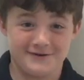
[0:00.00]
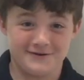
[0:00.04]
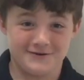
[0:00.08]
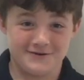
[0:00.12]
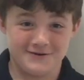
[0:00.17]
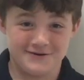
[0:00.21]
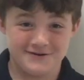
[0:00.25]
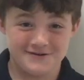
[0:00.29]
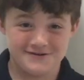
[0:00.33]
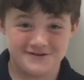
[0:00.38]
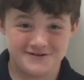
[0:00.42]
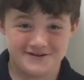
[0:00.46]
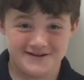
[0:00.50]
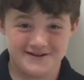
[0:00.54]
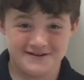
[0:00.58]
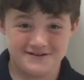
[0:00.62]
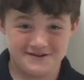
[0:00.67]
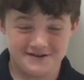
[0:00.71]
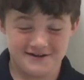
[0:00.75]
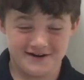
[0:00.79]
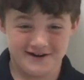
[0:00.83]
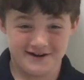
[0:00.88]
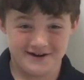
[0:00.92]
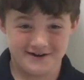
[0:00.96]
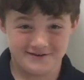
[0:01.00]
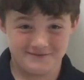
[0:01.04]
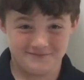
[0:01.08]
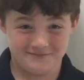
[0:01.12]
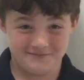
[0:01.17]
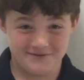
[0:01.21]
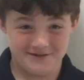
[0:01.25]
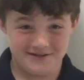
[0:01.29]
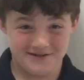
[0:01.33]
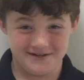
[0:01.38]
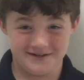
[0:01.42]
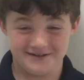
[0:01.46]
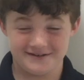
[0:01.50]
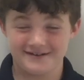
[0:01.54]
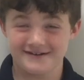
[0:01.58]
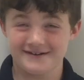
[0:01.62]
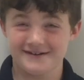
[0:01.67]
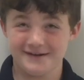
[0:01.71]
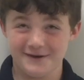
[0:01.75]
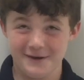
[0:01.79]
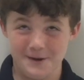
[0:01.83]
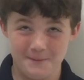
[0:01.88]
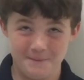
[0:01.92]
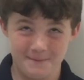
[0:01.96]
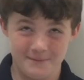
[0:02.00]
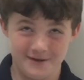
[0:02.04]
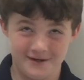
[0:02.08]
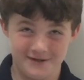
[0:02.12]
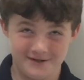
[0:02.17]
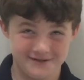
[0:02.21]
Hershey's and I would make um,